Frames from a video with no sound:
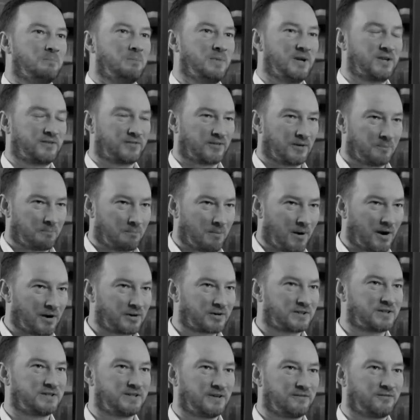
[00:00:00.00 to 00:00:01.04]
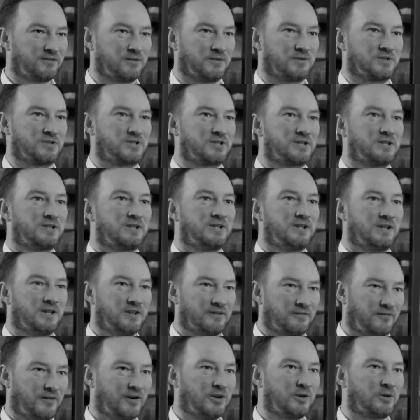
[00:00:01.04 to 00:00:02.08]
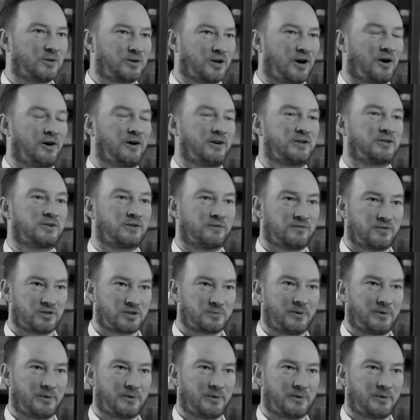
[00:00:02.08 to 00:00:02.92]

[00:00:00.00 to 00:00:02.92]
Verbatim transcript: makes for a marked difference in the final character of the